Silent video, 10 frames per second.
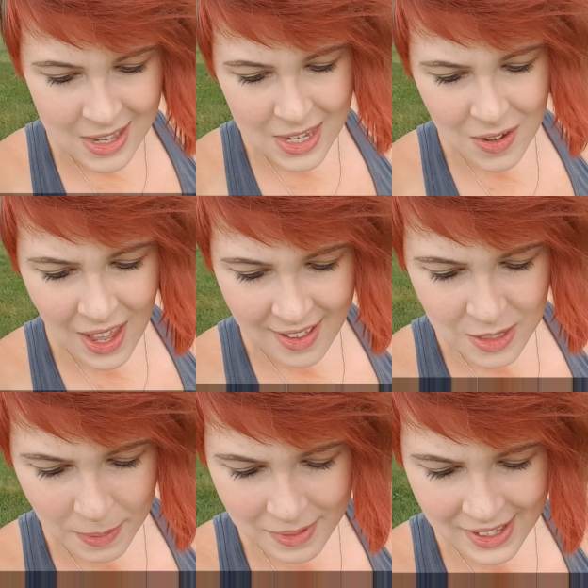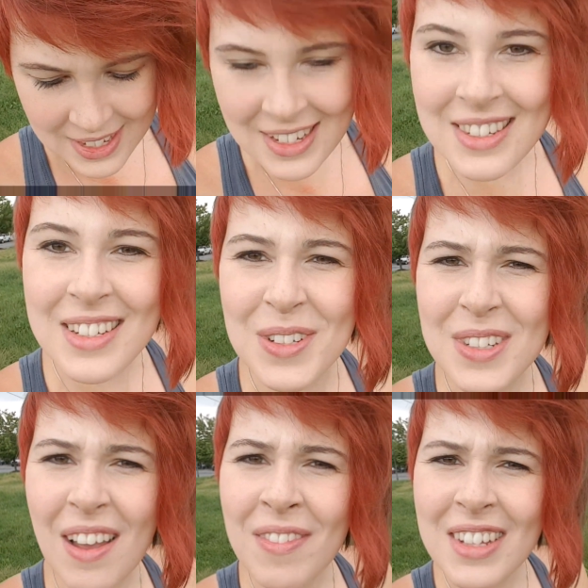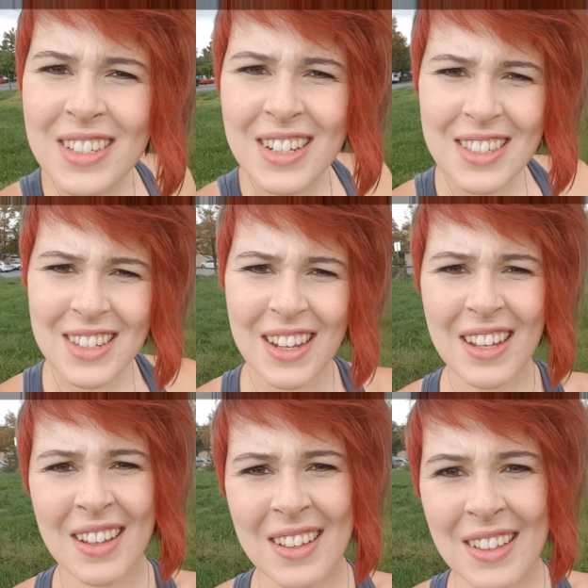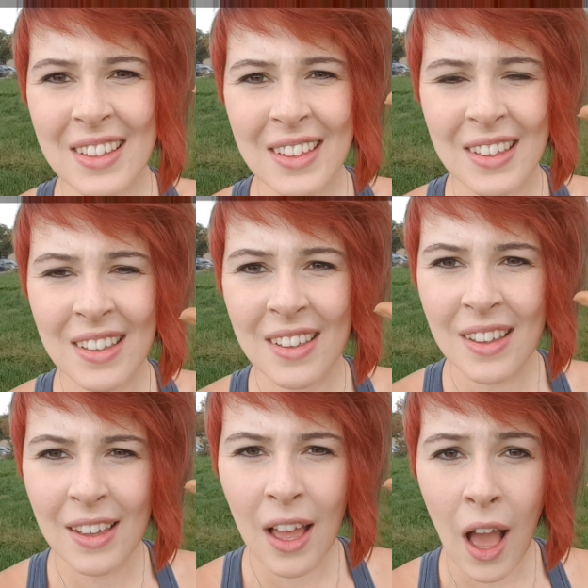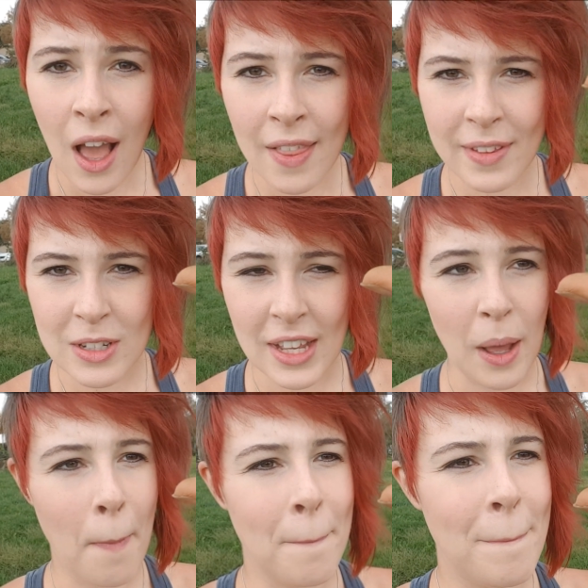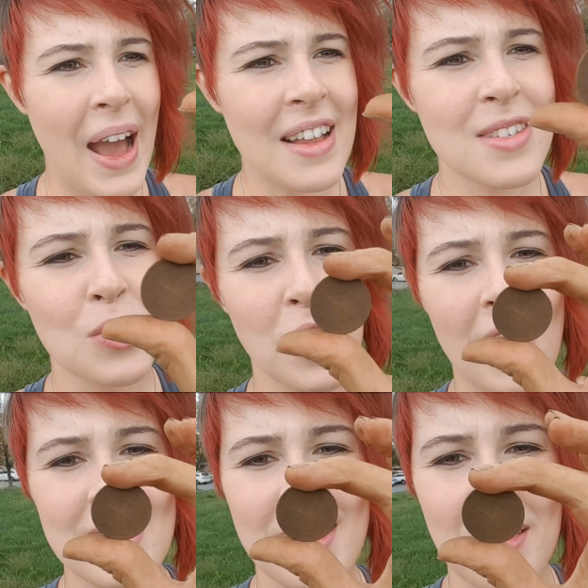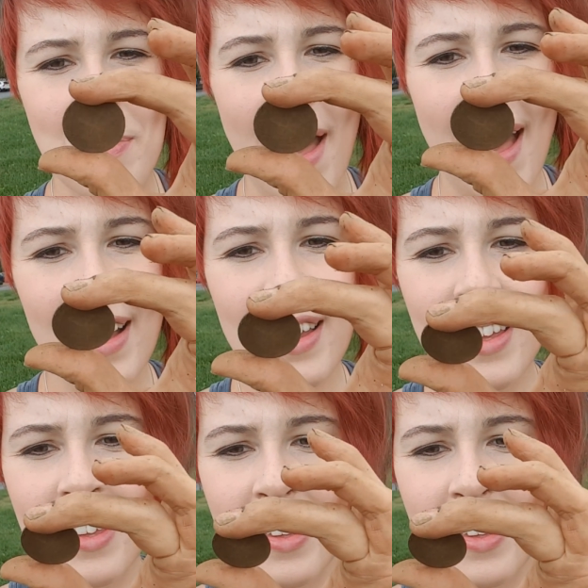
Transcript: So yeah, that's probably like sixties or seventies, I'd say. There's like bats crossed on the back.